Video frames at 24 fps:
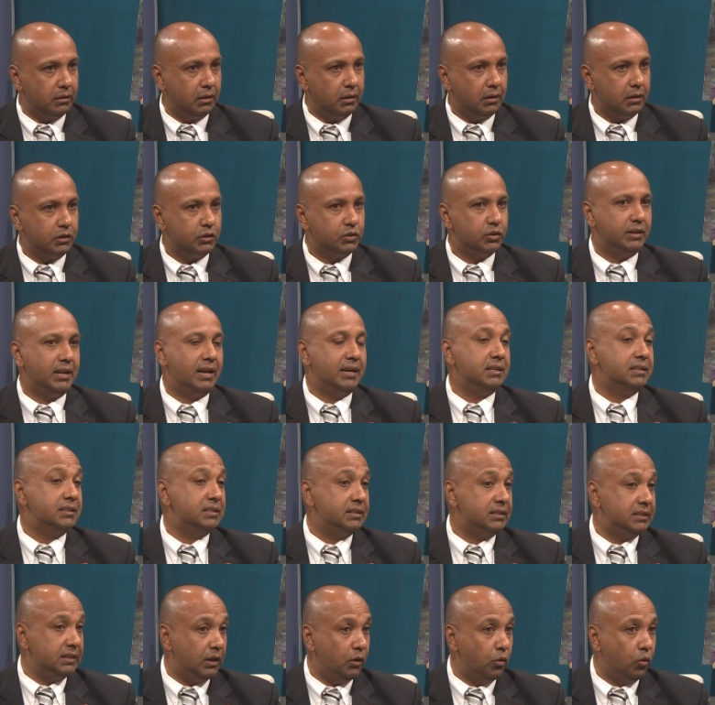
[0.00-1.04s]
Mm -hmm. So that is
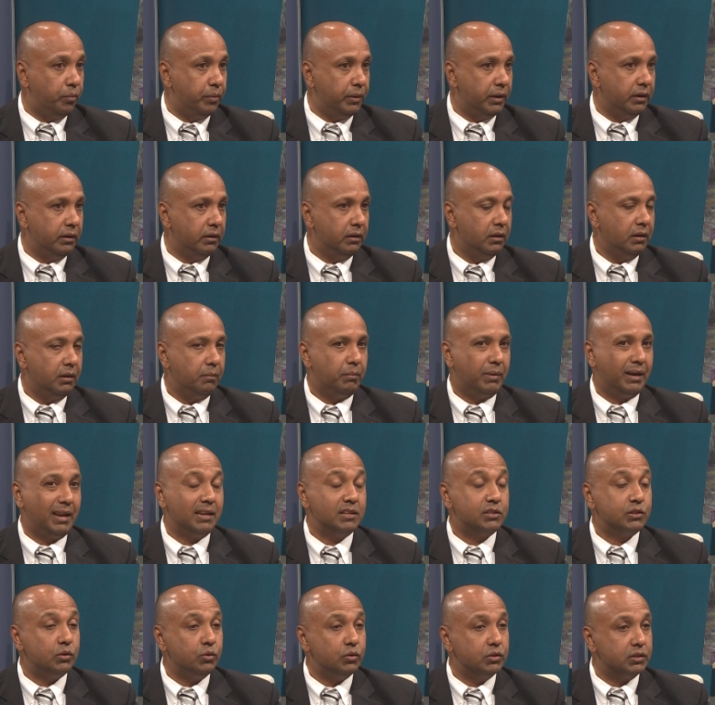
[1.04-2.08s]
still open, yes. but
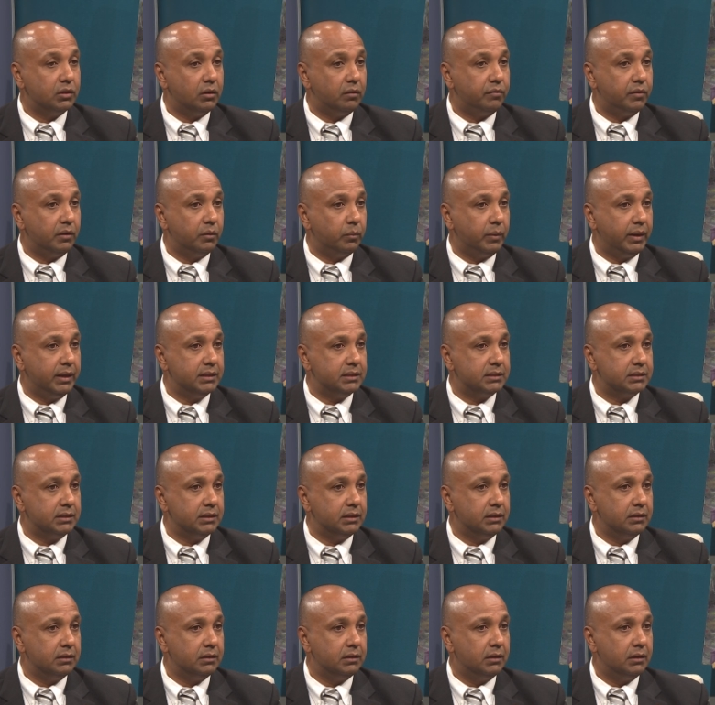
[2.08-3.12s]
that is closing off on
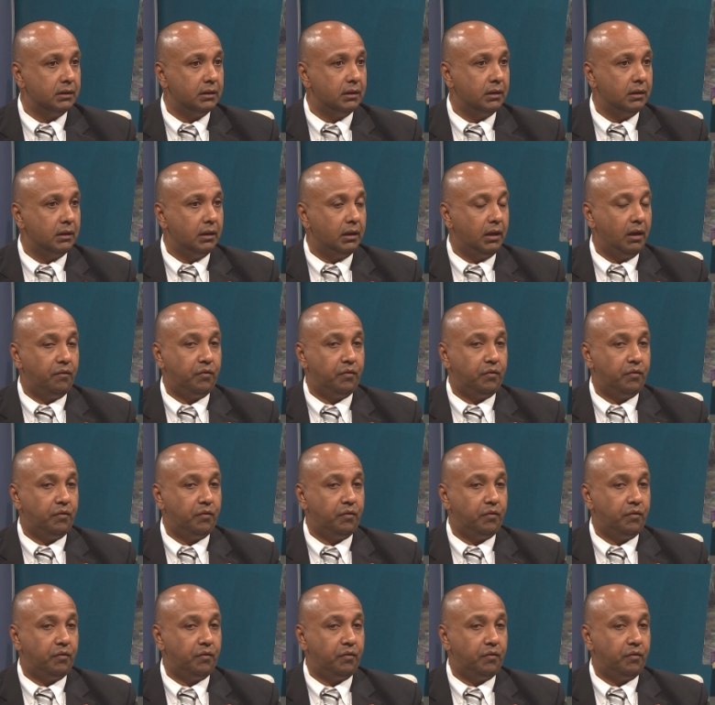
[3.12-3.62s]
Wednesday. Mm.